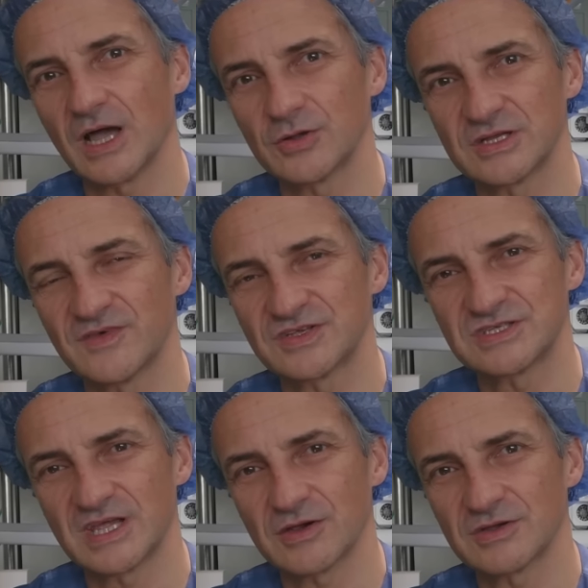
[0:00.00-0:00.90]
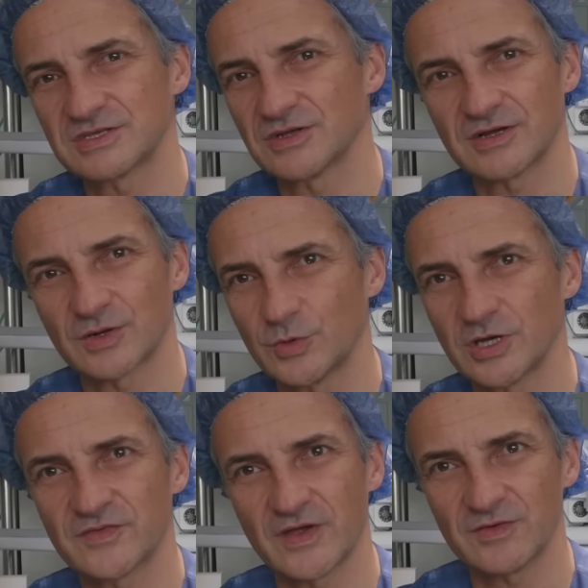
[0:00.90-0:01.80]
totally vegetarian is not going to
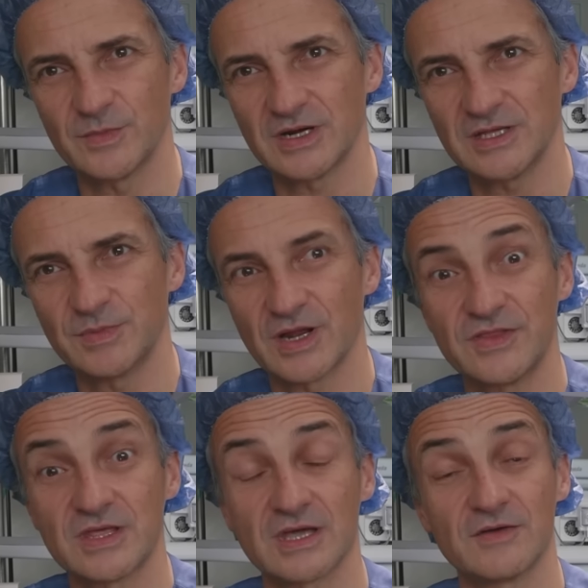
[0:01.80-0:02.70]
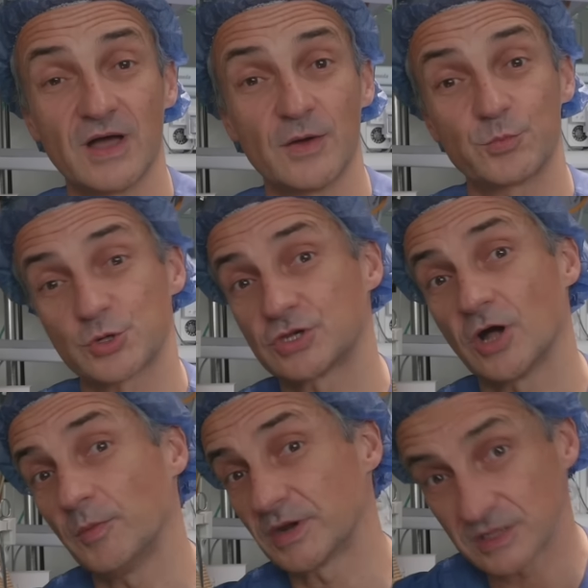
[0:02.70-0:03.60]
work for everybody, but I think a, a
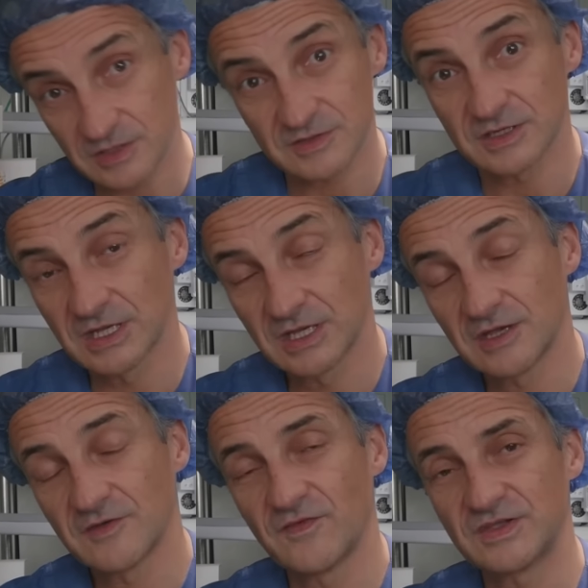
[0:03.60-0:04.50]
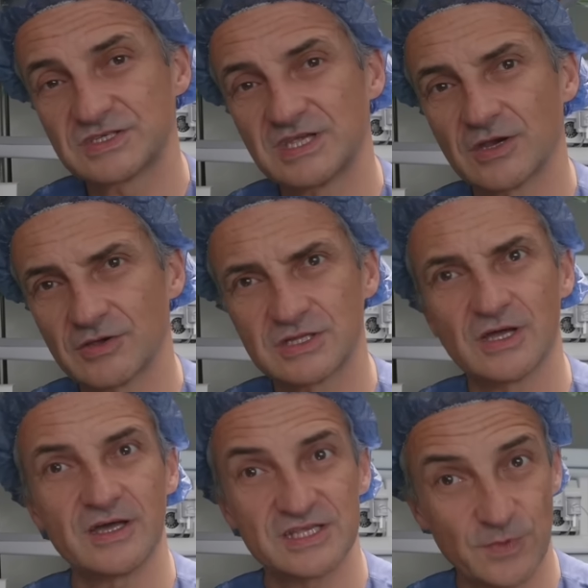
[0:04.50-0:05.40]
predominant vegetarian
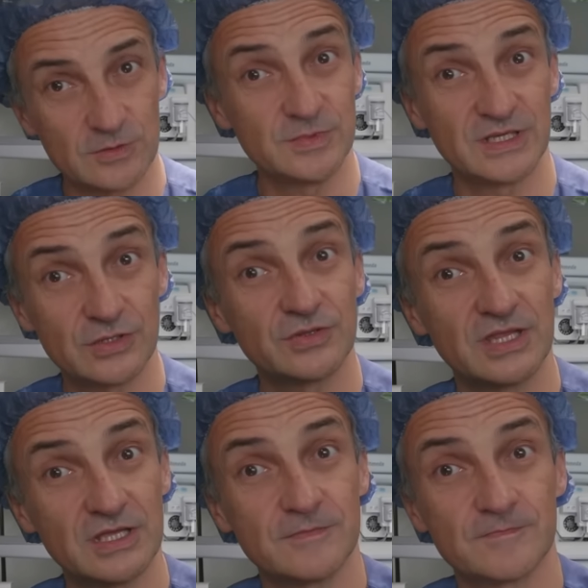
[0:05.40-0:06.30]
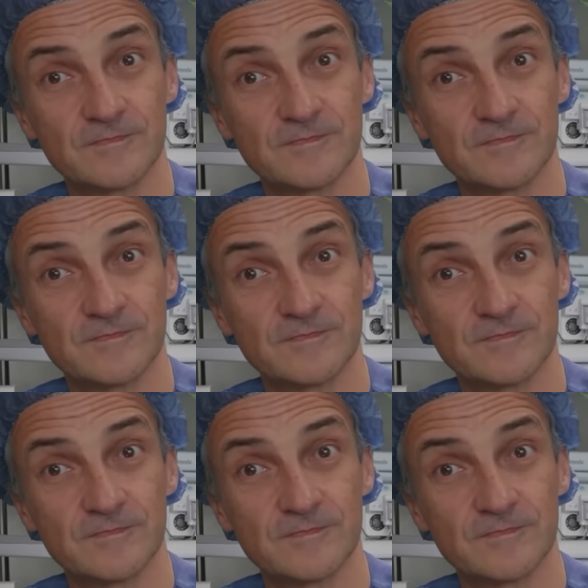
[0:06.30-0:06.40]
diet is probably a good thing.